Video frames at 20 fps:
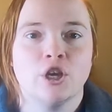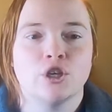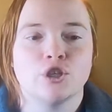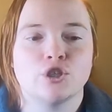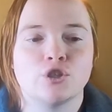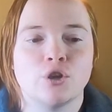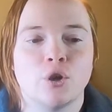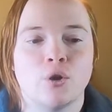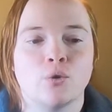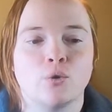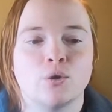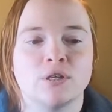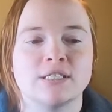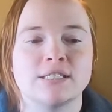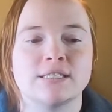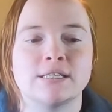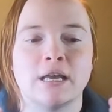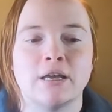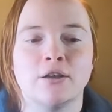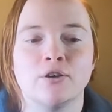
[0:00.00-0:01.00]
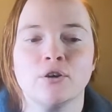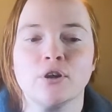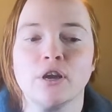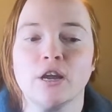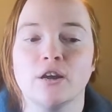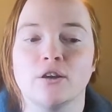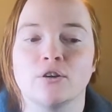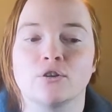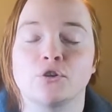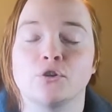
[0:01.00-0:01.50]
So say your
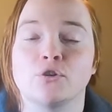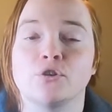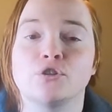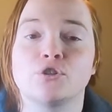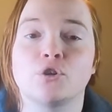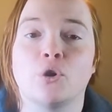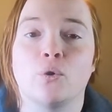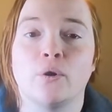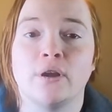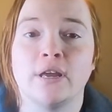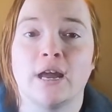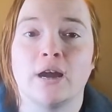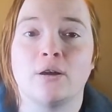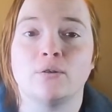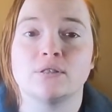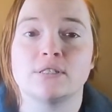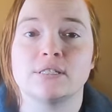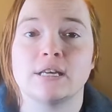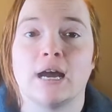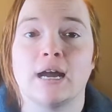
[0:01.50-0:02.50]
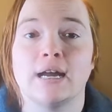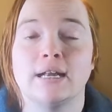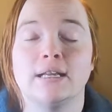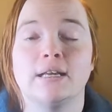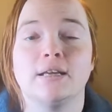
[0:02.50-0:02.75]
character is going outside.